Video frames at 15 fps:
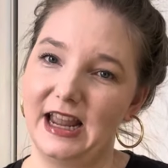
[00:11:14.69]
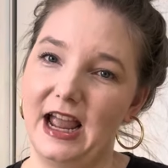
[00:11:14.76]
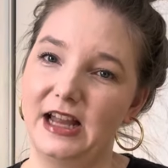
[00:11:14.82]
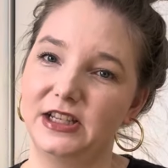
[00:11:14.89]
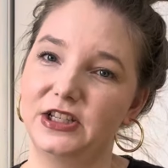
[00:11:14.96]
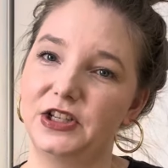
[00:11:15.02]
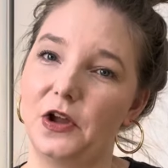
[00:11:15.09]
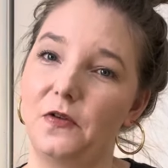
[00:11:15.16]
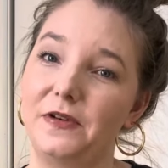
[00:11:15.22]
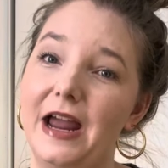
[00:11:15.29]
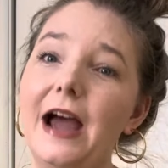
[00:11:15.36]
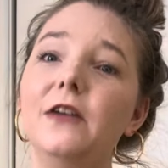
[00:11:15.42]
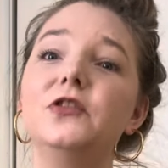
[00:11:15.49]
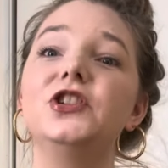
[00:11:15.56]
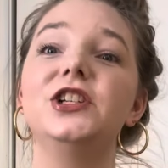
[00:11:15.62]
And so
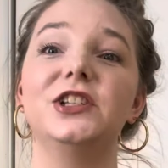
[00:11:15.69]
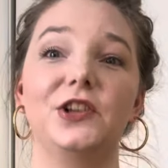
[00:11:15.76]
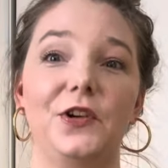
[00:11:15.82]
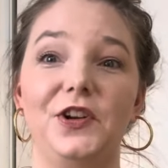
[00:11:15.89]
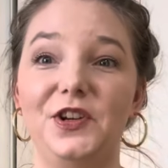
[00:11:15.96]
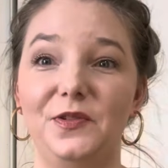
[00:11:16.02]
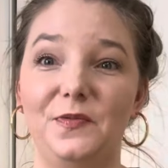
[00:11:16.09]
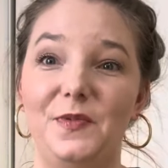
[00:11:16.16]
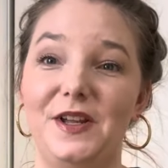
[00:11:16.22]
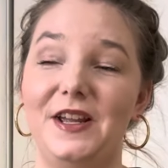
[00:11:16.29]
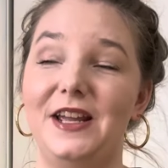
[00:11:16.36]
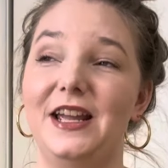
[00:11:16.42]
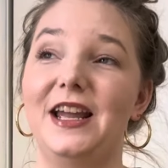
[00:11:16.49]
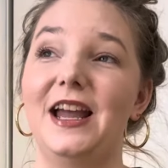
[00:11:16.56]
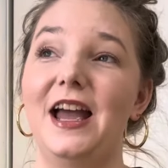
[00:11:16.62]
now she's going to
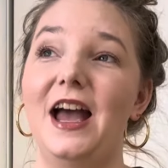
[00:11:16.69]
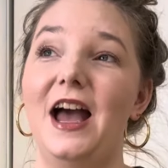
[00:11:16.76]
be